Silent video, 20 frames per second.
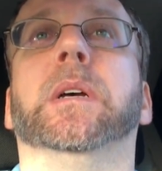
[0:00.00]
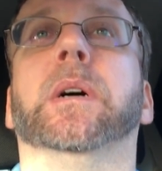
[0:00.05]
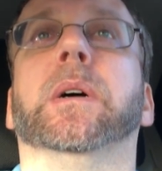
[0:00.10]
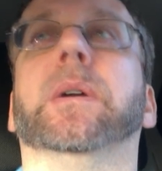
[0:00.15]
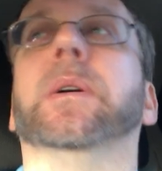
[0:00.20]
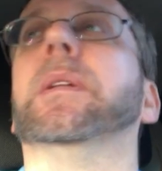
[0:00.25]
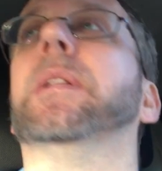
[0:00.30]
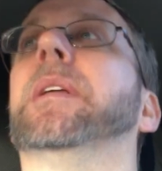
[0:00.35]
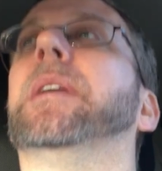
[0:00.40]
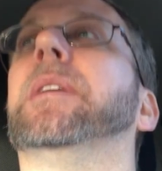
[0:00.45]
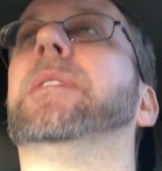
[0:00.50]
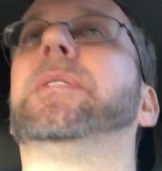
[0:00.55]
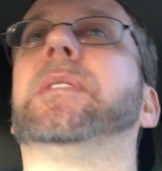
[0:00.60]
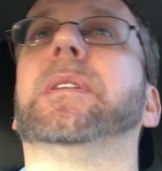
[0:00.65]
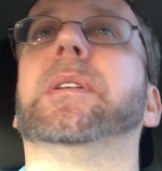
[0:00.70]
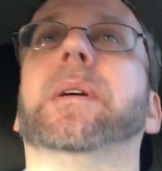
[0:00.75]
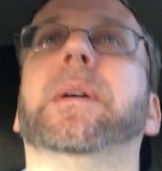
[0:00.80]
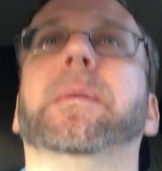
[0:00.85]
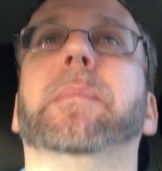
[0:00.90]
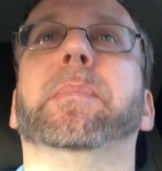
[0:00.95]
You
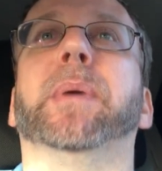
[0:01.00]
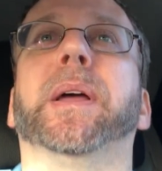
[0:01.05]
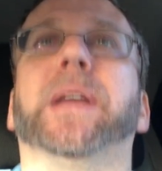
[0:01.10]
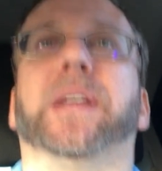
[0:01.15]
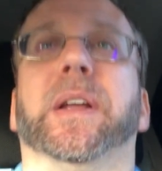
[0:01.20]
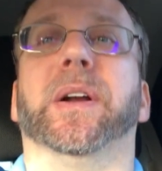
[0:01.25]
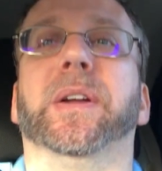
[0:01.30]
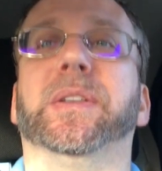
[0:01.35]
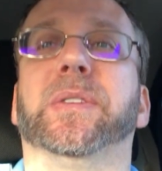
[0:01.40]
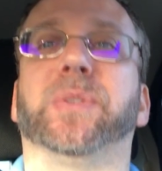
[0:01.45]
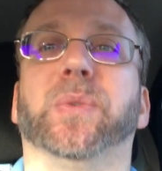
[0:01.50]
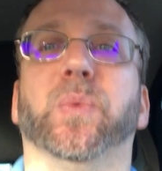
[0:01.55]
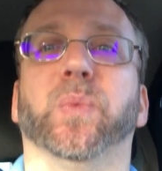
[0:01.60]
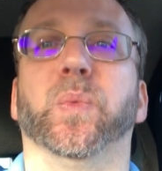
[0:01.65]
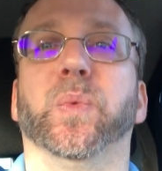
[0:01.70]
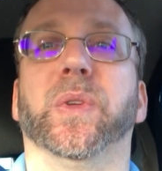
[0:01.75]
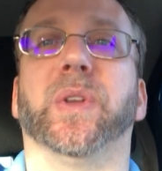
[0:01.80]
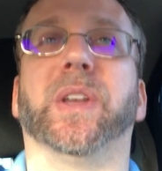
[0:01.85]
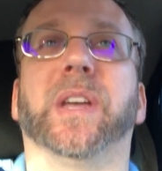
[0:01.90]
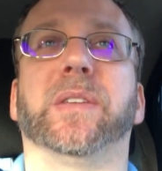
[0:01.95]

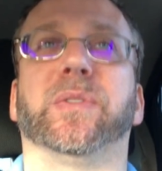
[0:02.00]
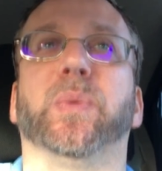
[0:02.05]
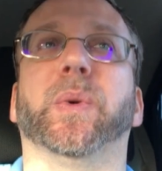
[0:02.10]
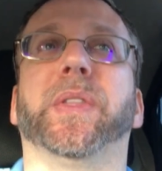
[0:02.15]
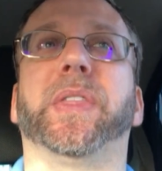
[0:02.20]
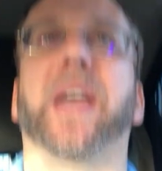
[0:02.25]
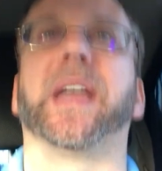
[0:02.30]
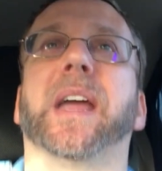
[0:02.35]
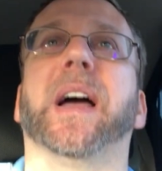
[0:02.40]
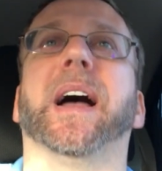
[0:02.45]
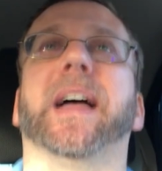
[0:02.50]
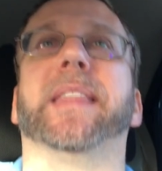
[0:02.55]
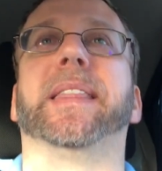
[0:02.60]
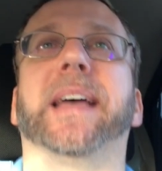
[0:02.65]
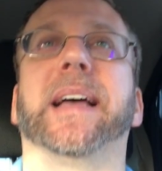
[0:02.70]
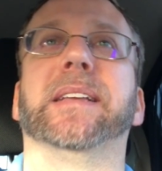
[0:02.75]
know, that's what they got.